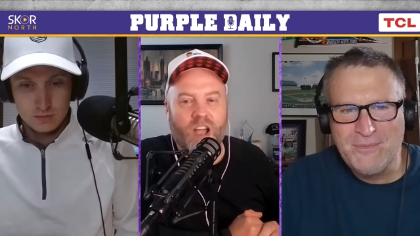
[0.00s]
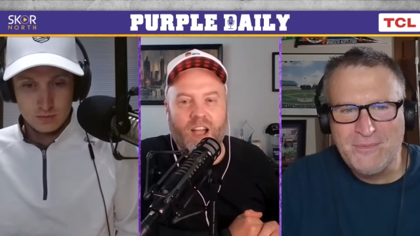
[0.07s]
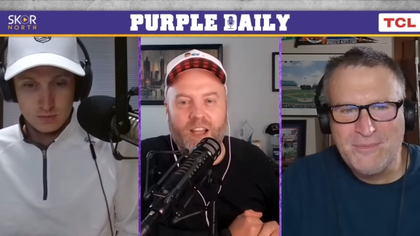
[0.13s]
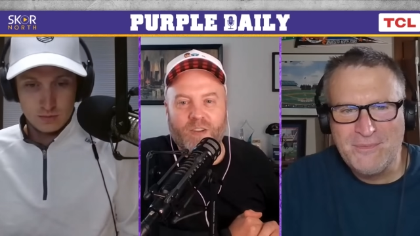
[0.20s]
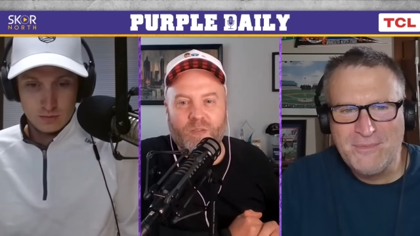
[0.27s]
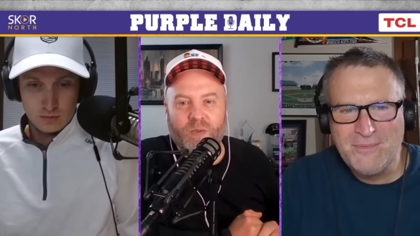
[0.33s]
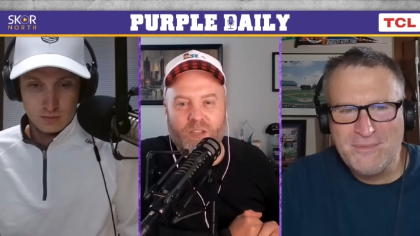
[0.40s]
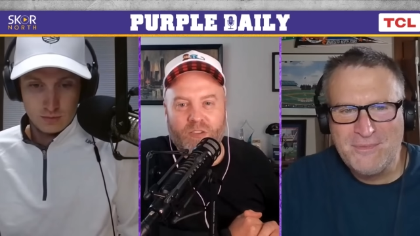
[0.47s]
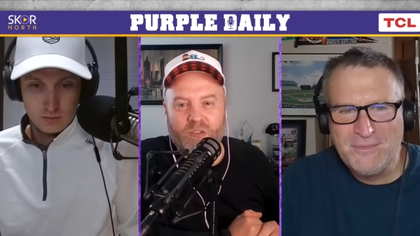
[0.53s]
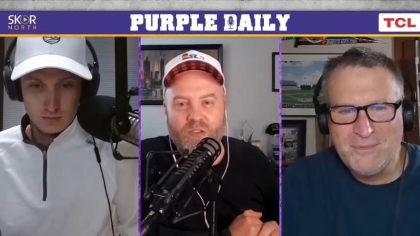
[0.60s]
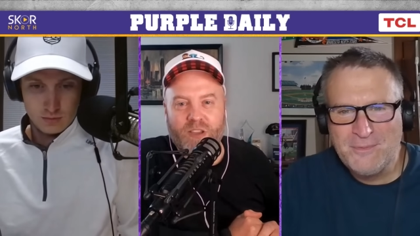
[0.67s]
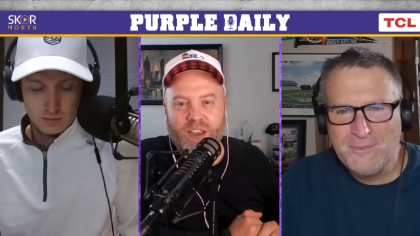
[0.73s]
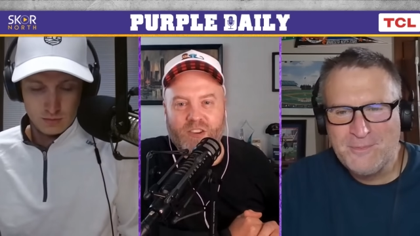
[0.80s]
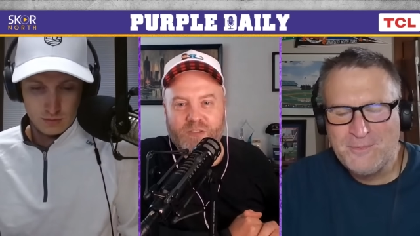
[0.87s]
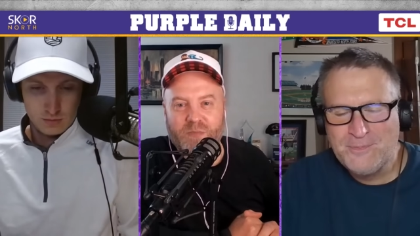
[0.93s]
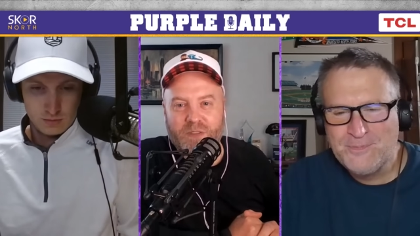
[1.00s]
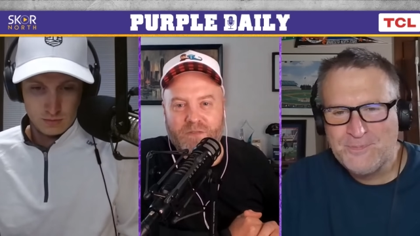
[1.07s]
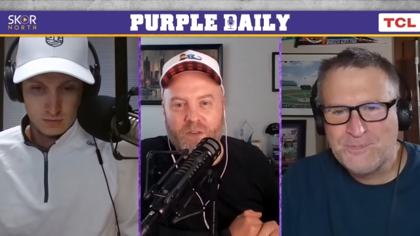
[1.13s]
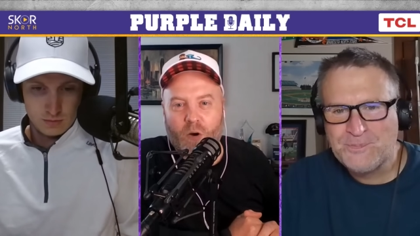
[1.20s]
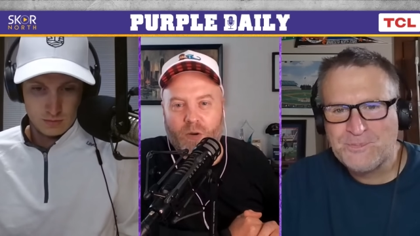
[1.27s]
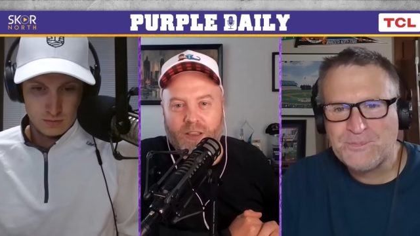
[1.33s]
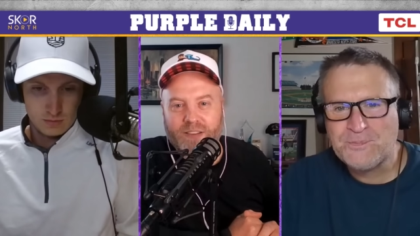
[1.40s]
Speaker 1: Judd with who he should be
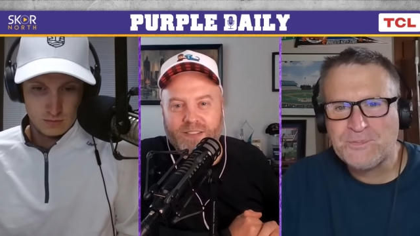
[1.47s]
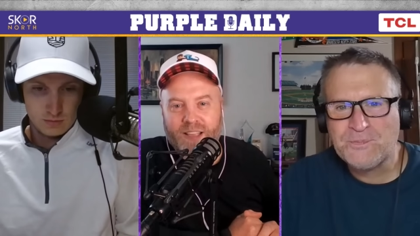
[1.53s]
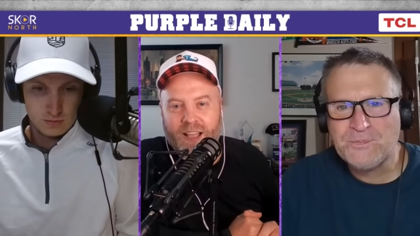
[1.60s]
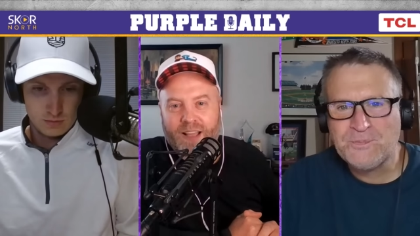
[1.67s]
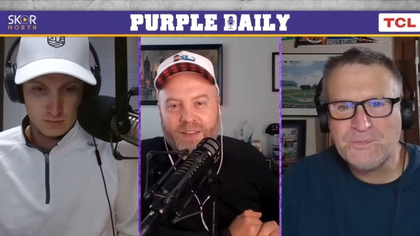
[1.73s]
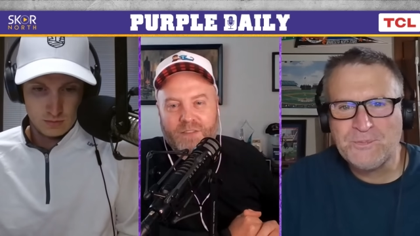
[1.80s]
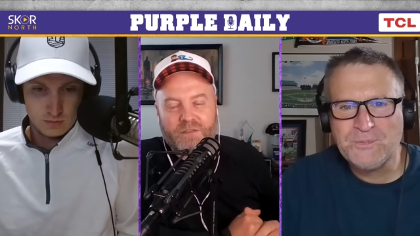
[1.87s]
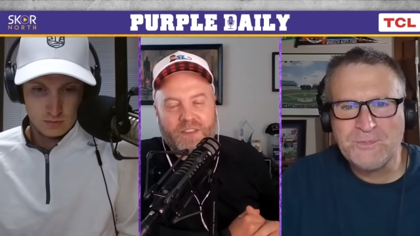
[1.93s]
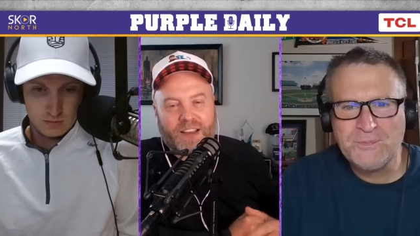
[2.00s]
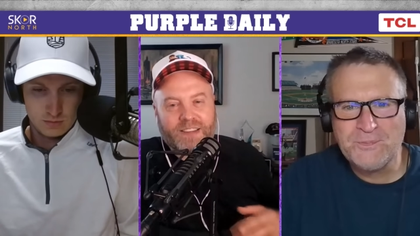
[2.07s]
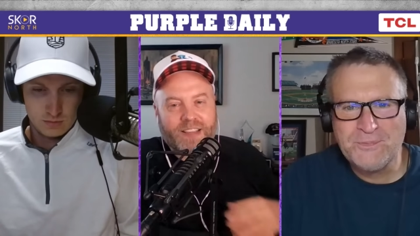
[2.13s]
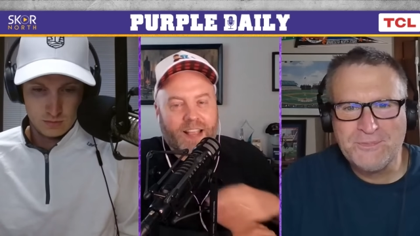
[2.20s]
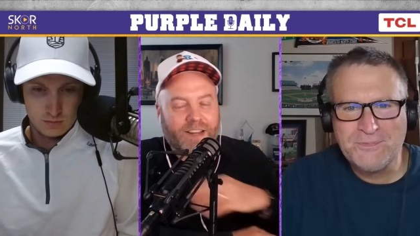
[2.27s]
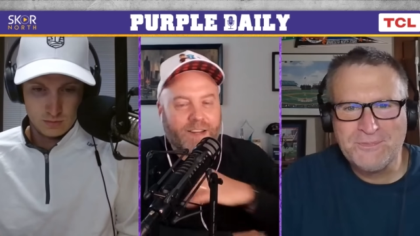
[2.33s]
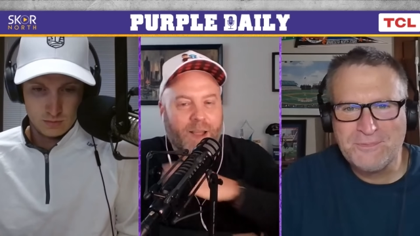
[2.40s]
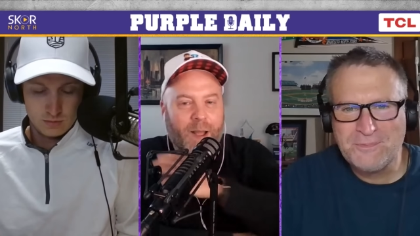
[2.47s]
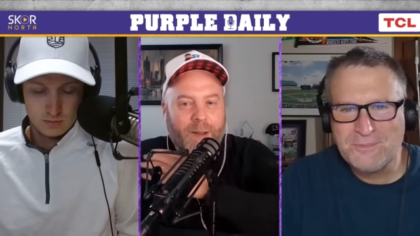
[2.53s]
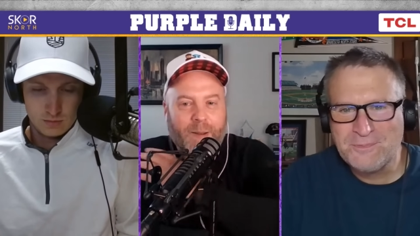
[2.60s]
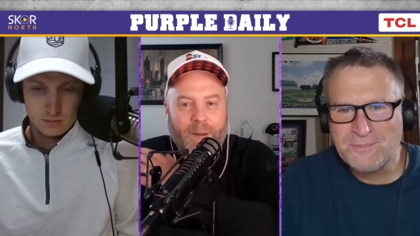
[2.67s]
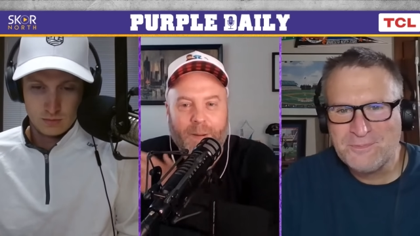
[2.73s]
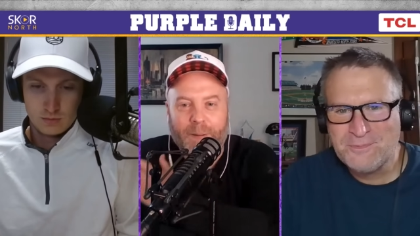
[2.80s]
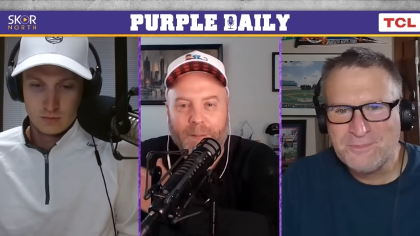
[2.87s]
focused on, fixated
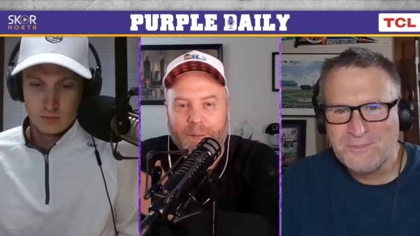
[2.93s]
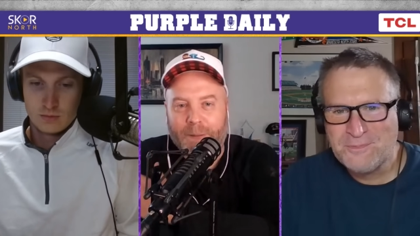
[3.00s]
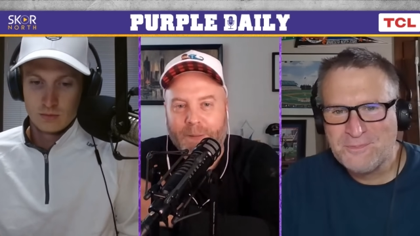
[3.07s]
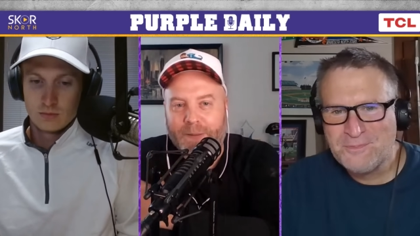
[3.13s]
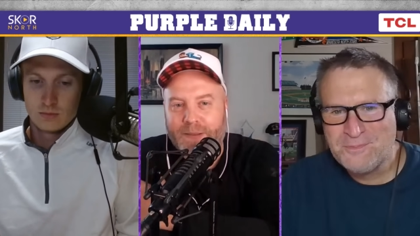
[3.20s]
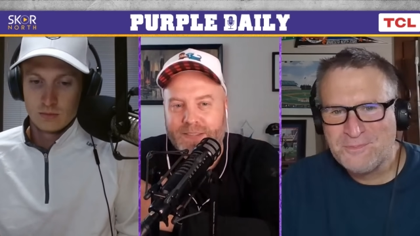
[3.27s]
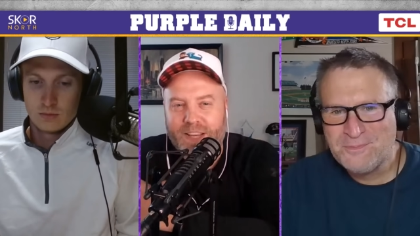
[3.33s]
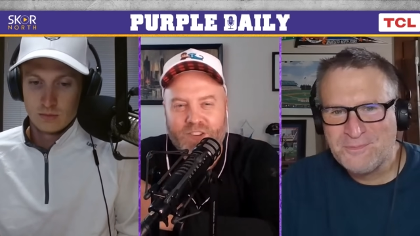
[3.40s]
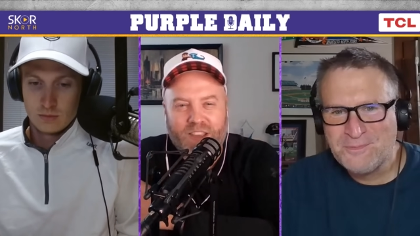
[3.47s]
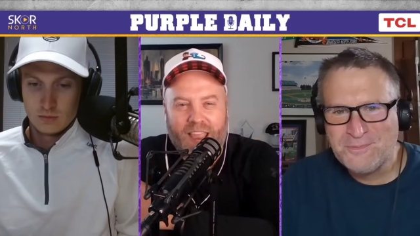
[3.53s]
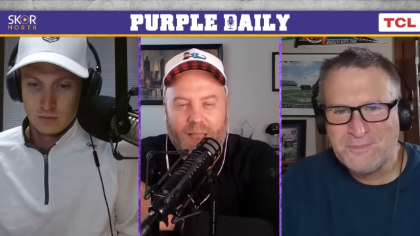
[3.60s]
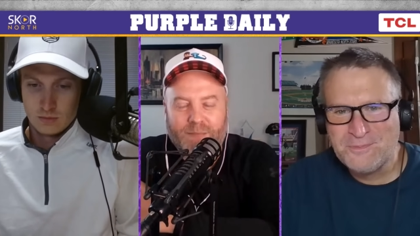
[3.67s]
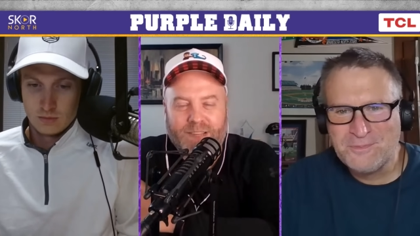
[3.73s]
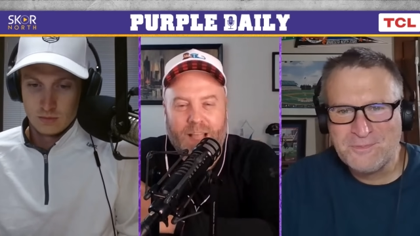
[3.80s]
on here. CJ